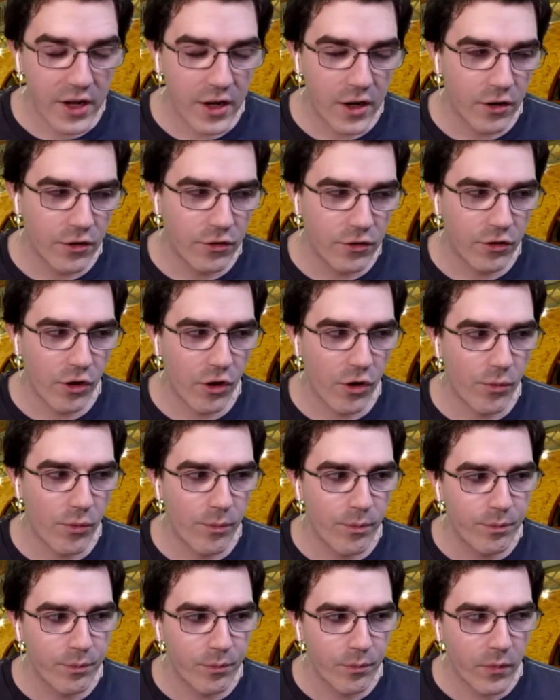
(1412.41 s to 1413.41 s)
So
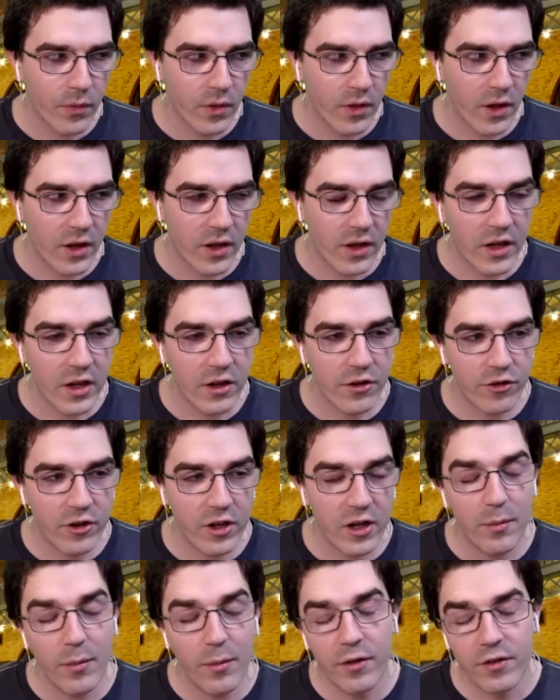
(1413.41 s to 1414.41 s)
each team
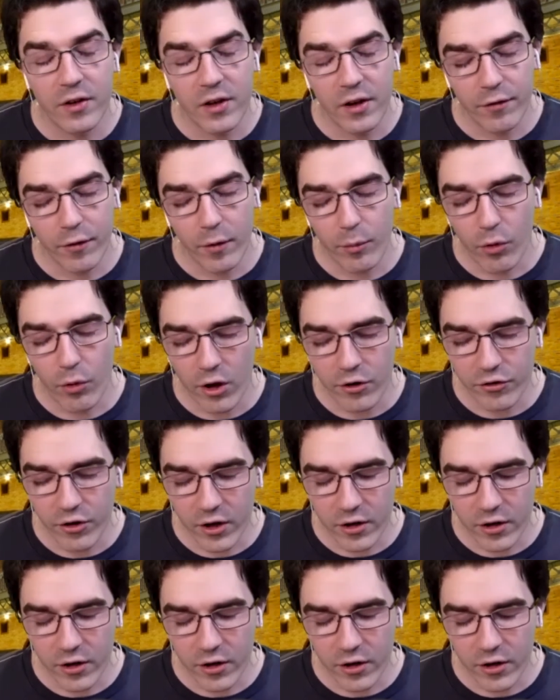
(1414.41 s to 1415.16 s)
has a different project.